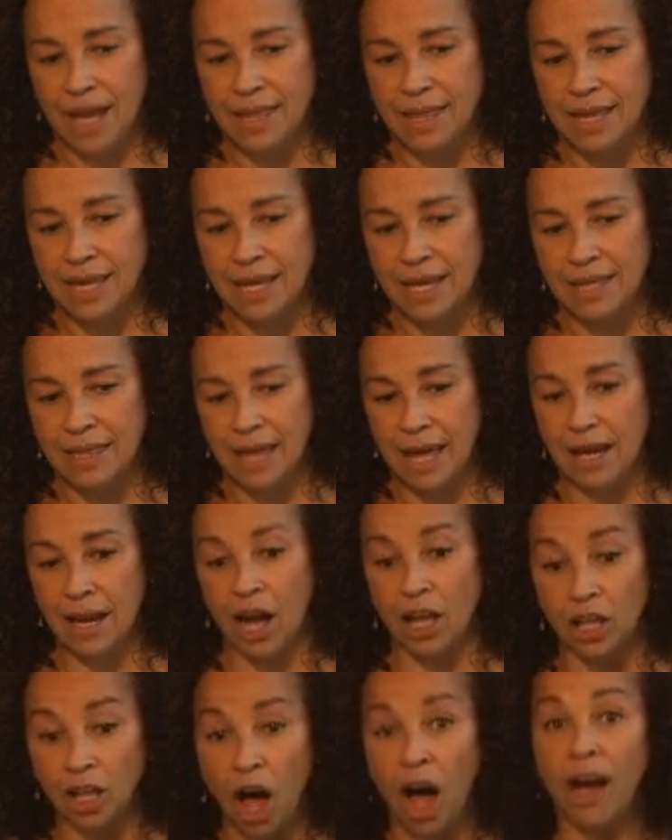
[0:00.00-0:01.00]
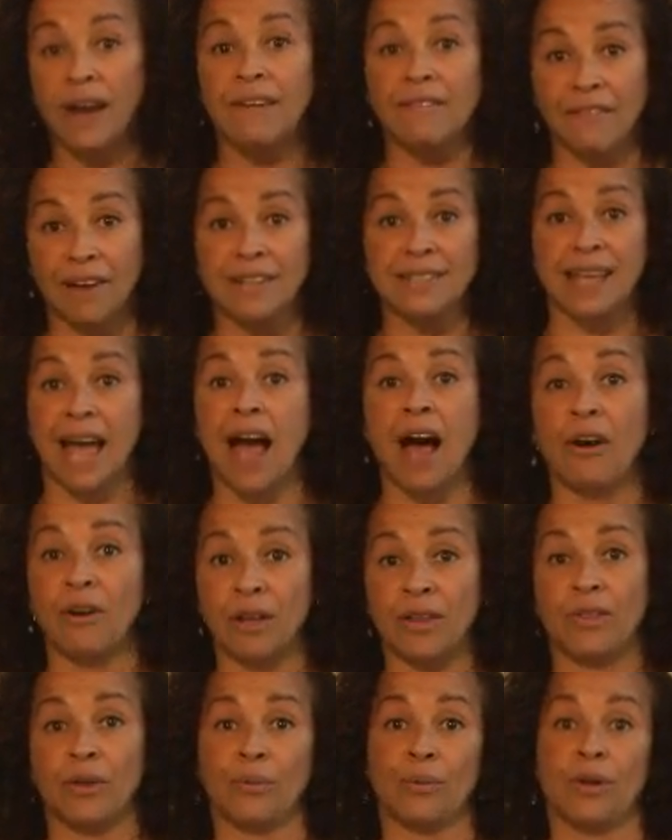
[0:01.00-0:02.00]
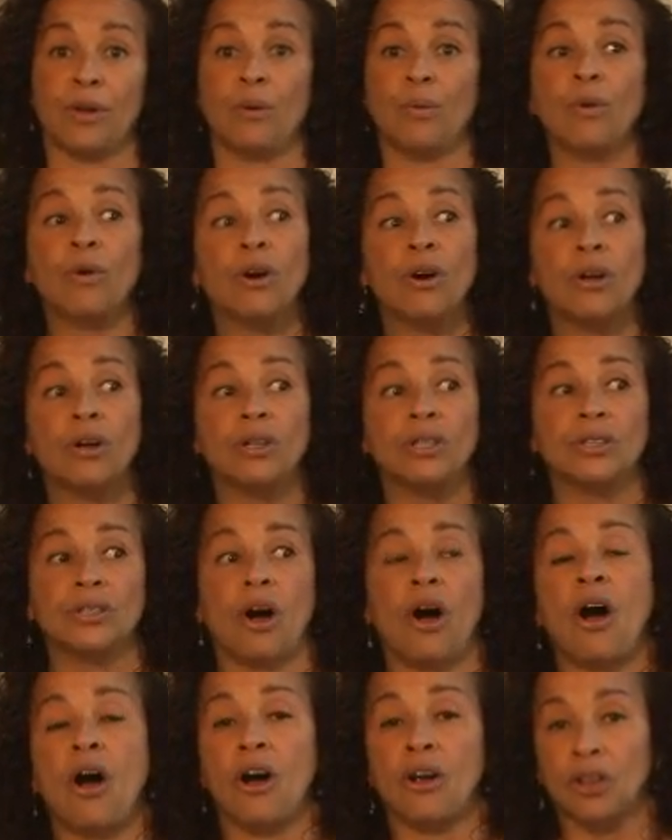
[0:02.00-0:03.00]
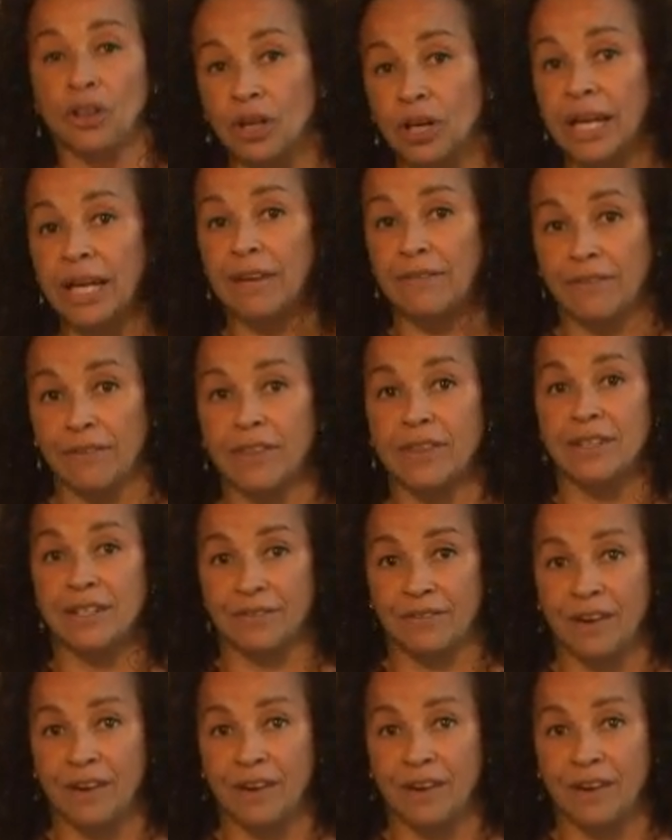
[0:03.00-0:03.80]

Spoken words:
think that a lot of us out in the real world are looking for the